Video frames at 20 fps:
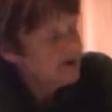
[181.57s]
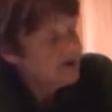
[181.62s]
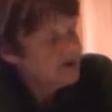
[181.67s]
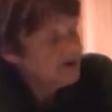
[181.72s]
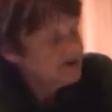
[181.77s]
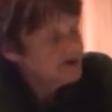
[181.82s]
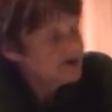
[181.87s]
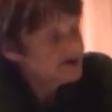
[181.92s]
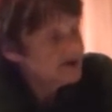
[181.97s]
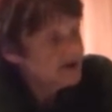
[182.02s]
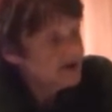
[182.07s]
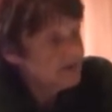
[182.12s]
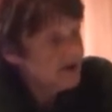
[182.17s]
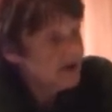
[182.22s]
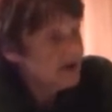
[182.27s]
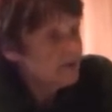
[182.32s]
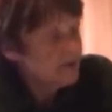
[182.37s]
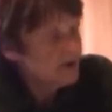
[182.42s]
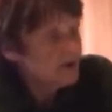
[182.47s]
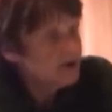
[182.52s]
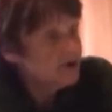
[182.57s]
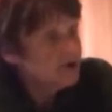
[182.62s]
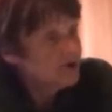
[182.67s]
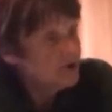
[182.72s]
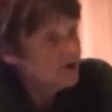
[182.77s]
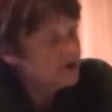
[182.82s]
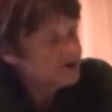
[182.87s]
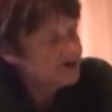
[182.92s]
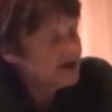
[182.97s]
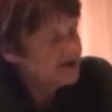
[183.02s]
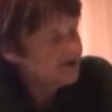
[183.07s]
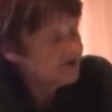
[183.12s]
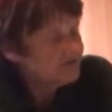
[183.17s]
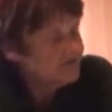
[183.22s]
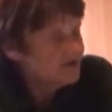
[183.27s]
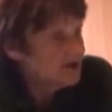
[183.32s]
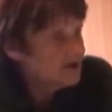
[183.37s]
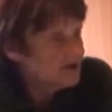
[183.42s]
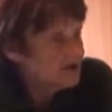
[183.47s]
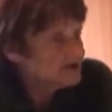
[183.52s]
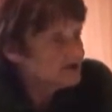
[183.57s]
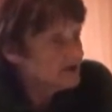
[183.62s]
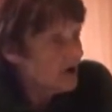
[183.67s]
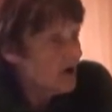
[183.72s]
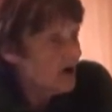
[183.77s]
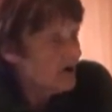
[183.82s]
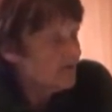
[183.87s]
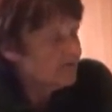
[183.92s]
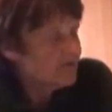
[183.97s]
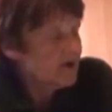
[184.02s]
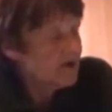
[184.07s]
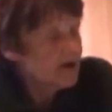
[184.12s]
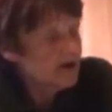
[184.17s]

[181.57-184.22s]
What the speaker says: you used to see people, you know, take the fingers off.